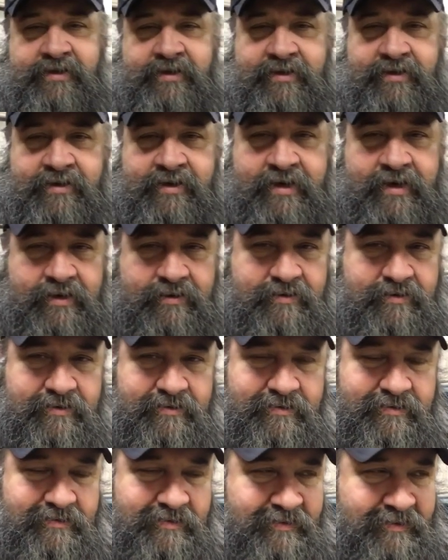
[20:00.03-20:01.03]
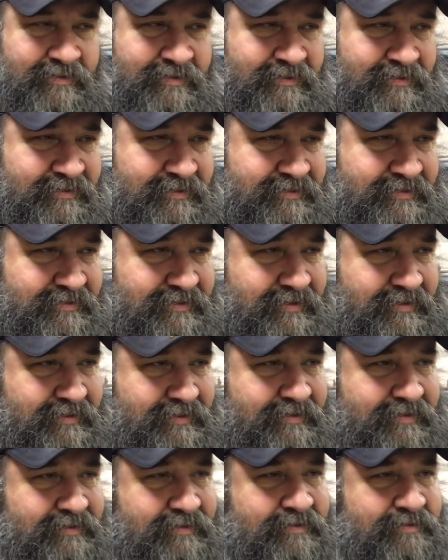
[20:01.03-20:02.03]
the internet. You know, it's like,
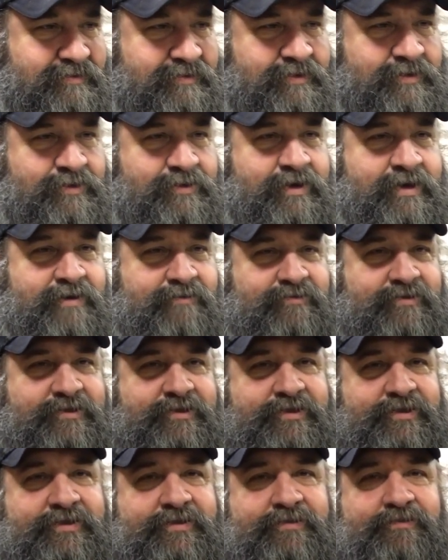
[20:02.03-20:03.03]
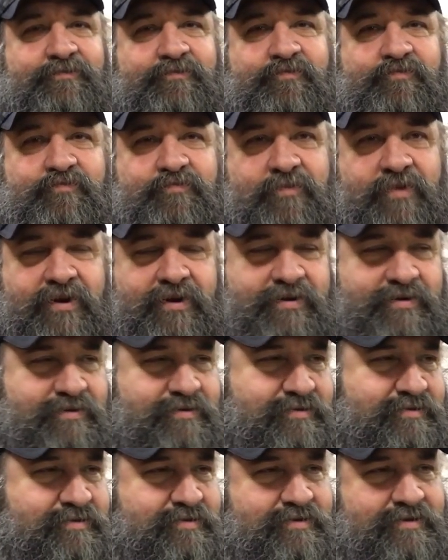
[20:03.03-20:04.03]
you know, the internet was just
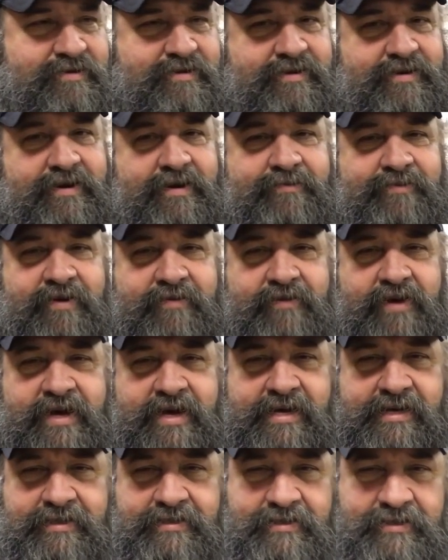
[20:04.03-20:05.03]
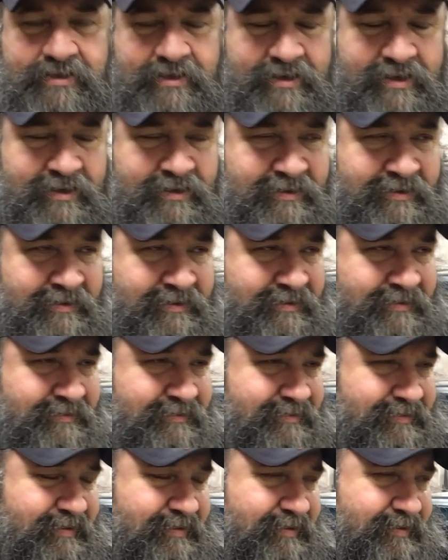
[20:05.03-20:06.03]
coming of age, you know, and
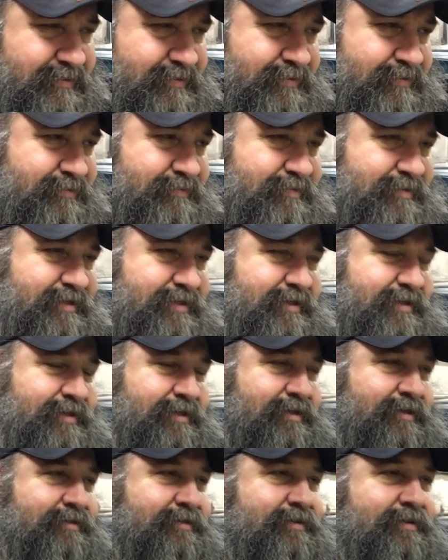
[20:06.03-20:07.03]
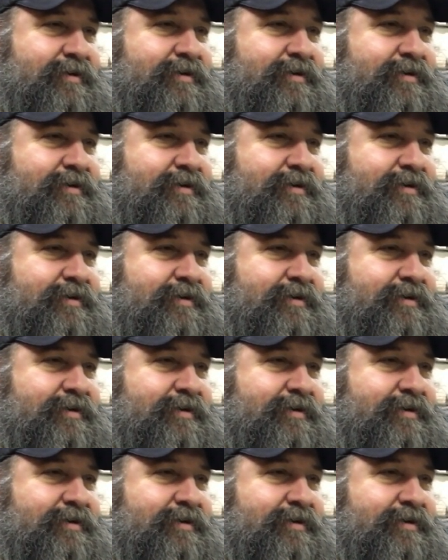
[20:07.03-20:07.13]
it's like, oh my God.